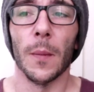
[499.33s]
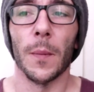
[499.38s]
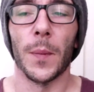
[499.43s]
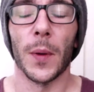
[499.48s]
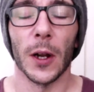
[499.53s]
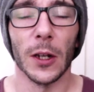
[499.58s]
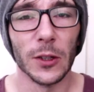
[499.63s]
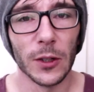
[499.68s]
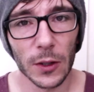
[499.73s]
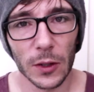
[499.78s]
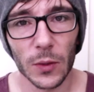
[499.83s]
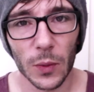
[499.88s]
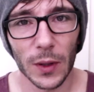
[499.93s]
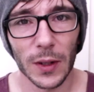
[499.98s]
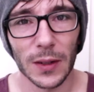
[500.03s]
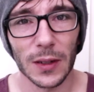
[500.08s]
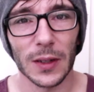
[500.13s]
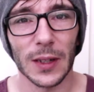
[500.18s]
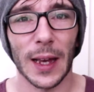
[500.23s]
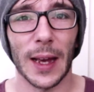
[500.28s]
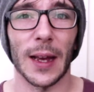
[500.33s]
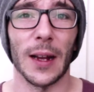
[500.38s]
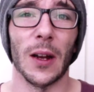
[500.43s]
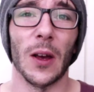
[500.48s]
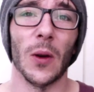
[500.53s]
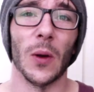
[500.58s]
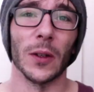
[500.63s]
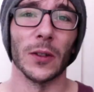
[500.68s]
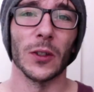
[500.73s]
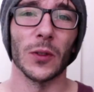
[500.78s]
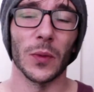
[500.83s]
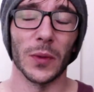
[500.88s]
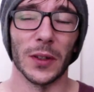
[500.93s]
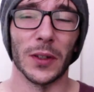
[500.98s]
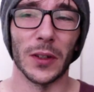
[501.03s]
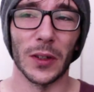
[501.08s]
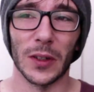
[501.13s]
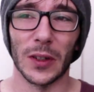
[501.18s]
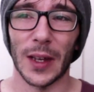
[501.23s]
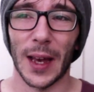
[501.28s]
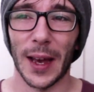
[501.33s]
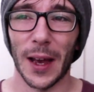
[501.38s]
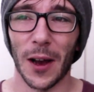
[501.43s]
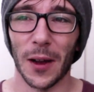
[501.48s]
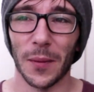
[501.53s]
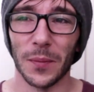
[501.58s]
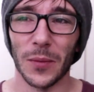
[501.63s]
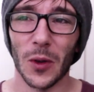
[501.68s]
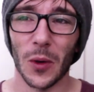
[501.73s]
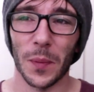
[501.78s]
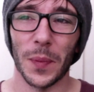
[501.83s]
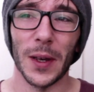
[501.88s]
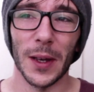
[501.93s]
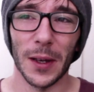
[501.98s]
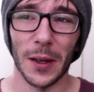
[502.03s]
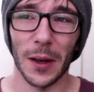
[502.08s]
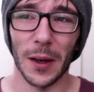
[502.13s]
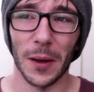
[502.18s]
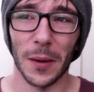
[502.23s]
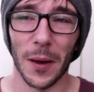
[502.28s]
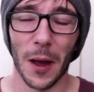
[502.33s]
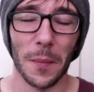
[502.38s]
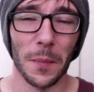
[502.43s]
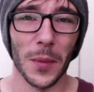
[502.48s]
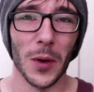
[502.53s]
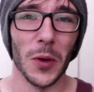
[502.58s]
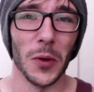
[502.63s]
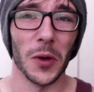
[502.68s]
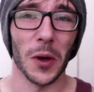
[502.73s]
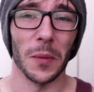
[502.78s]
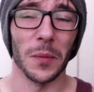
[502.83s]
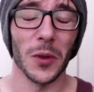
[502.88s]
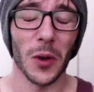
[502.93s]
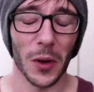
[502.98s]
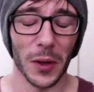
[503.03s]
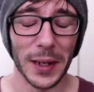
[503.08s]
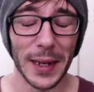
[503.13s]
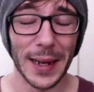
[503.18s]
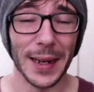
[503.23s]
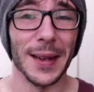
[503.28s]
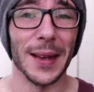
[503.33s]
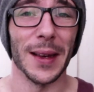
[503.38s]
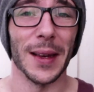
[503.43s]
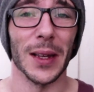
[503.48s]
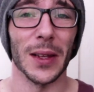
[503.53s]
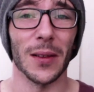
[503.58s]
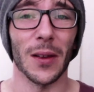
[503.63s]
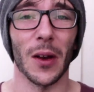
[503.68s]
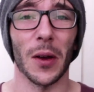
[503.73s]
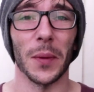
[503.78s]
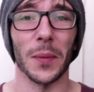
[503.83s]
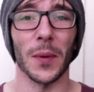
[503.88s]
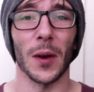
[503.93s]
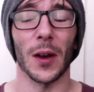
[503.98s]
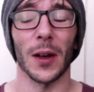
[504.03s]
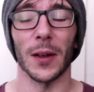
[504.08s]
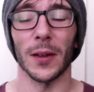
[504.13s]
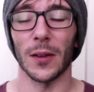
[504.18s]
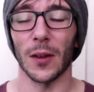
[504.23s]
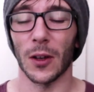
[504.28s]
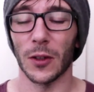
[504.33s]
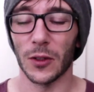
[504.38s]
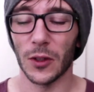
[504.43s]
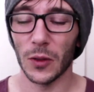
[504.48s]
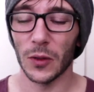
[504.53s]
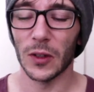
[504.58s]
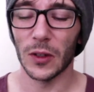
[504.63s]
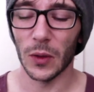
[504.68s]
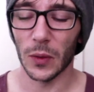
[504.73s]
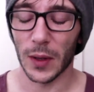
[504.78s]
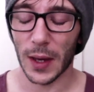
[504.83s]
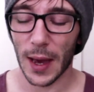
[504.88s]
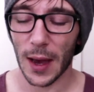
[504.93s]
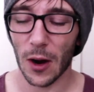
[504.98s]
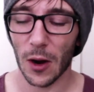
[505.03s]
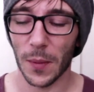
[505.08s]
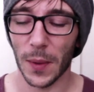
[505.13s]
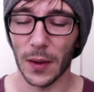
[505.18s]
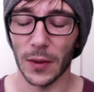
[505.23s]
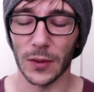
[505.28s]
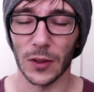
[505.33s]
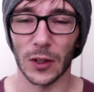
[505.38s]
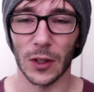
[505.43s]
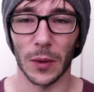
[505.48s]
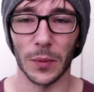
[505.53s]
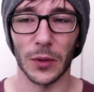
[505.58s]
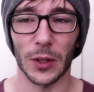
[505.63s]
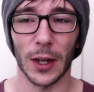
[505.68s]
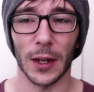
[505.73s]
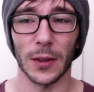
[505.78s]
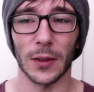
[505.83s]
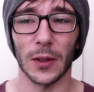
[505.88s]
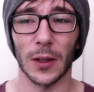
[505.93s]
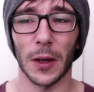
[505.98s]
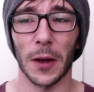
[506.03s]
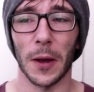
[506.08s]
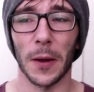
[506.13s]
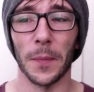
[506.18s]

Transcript: But I just wanted to say hello. I just wanted to say I'm not being a mook. I'm not an idiot. I do still care about the subject.